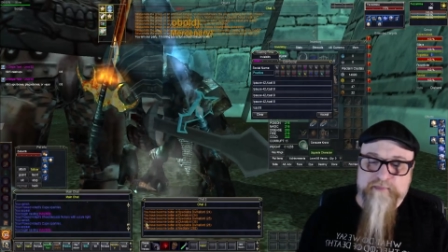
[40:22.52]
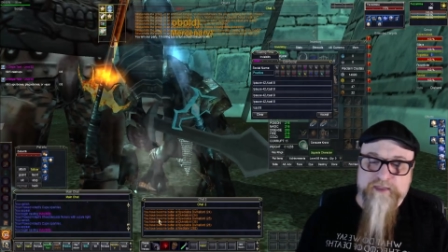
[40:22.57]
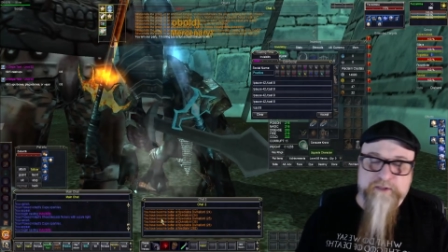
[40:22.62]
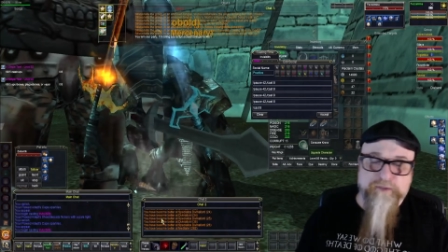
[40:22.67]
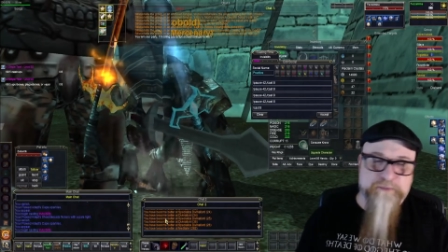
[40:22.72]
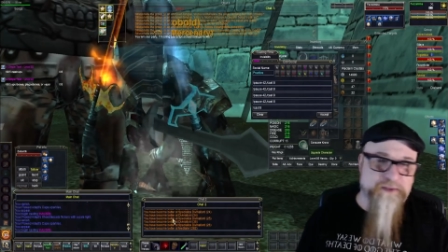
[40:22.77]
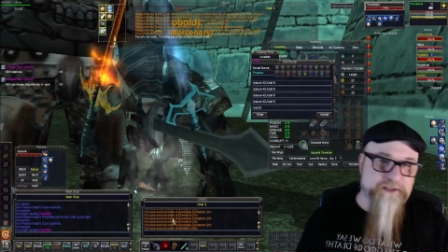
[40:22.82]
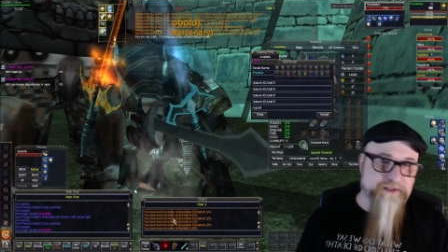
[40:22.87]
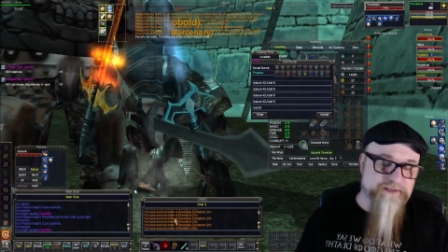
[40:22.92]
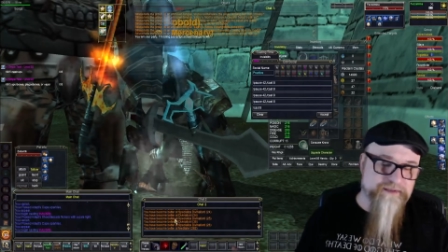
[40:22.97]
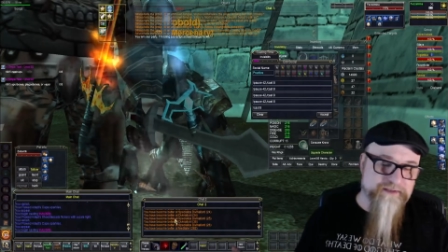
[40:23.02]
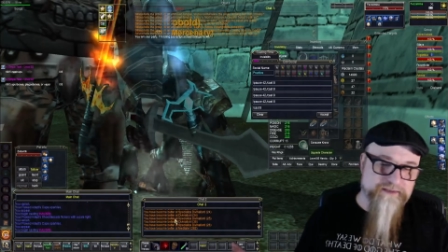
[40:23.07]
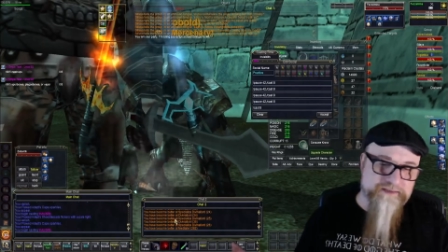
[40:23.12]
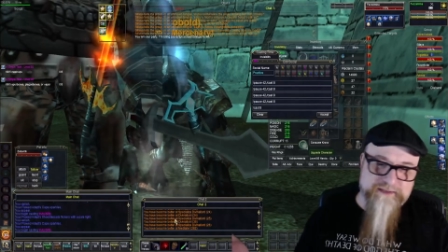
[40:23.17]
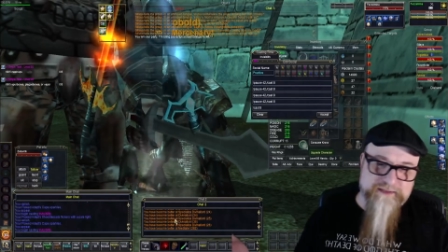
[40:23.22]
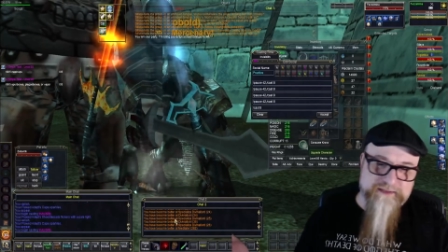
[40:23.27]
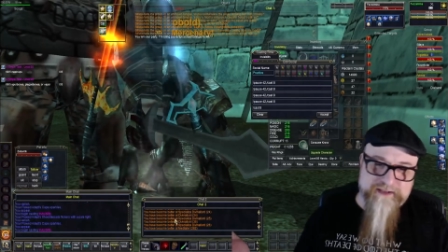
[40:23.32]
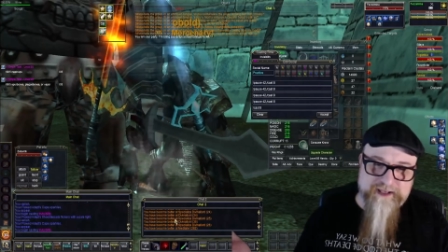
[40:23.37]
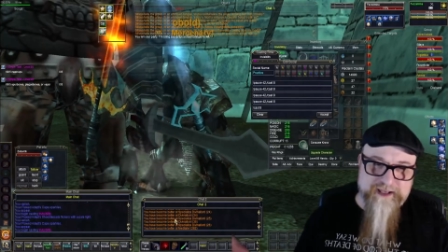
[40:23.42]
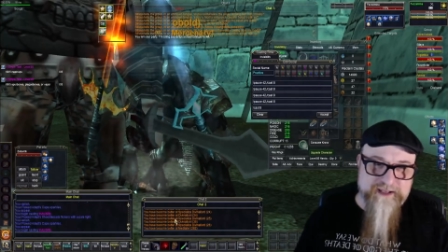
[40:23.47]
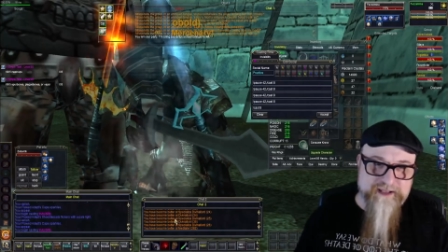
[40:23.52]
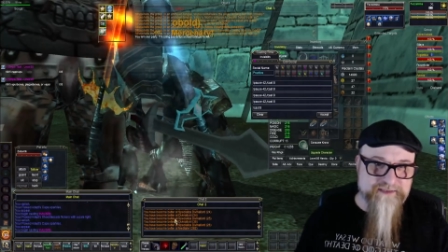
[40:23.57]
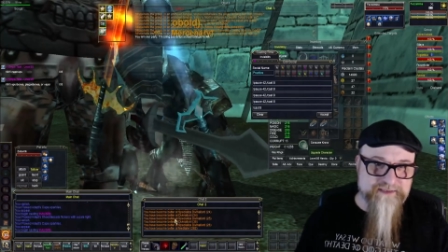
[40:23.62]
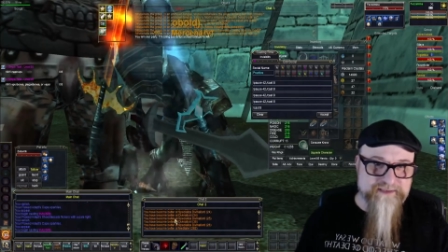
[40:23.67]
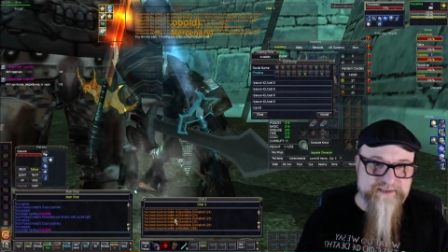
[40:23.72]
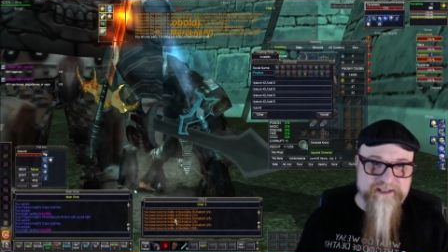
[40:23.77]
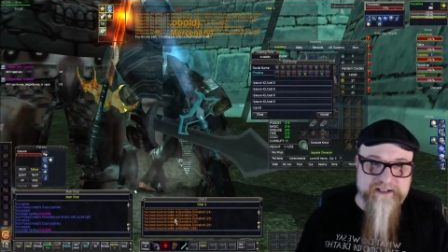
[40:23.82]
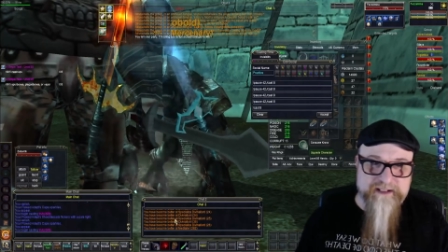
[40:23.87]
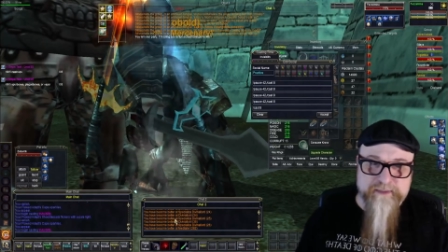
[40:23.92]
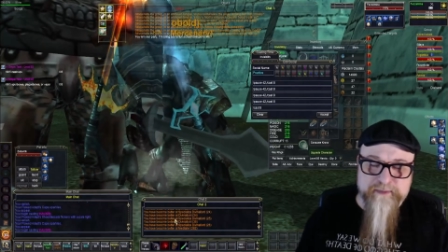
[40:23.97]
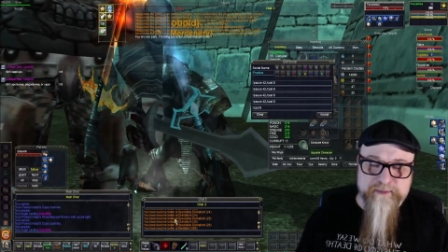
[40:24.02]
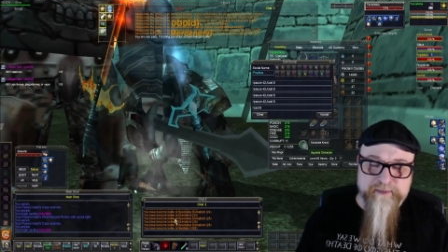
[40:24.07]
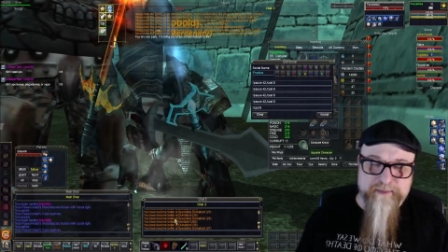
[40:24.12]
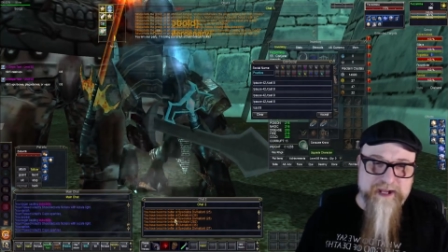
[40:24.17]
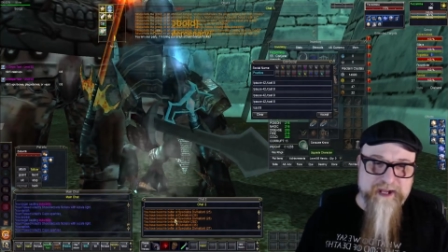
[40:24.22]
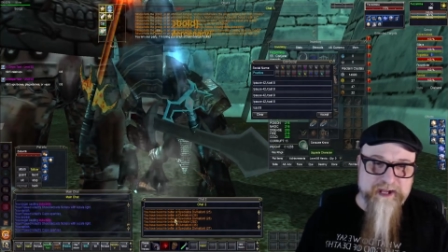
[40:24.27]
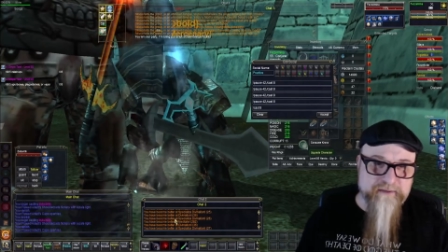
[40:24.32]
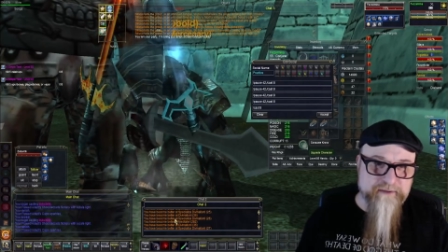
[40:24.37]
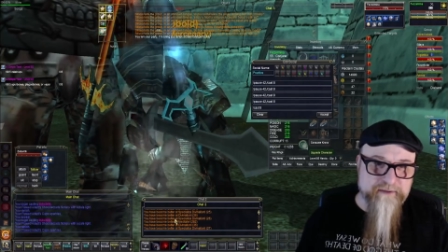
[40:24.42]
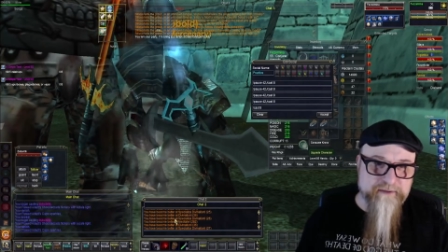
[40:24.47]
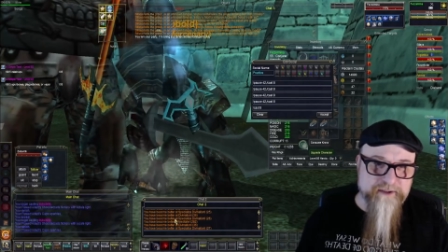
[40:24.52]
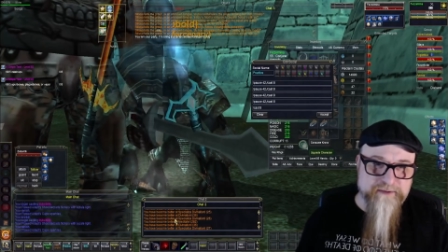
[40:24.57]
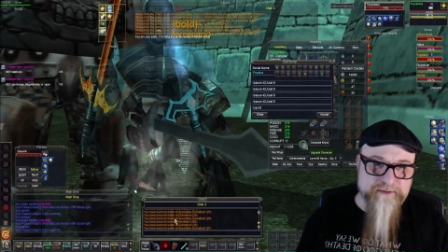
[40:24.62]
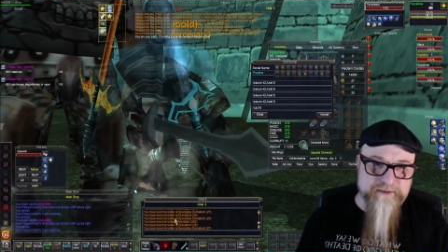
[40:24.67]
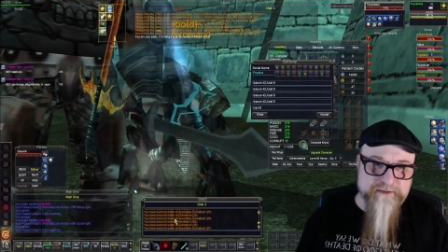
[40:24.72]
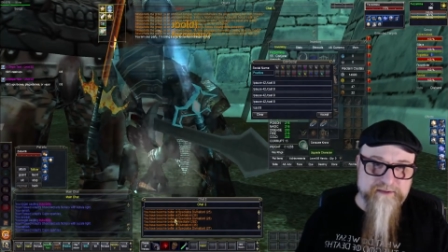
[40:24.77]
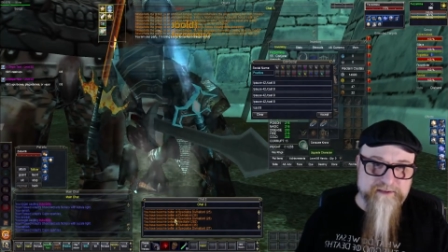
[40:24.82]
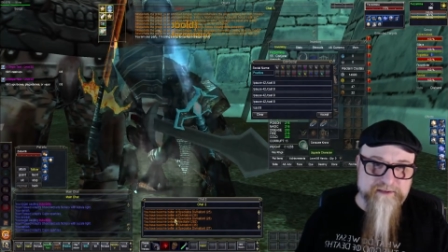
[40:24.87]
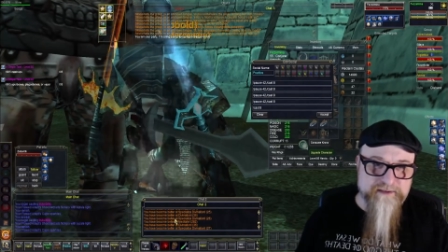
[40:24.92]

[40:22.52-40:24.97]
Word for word: Well, I'll set up a macro.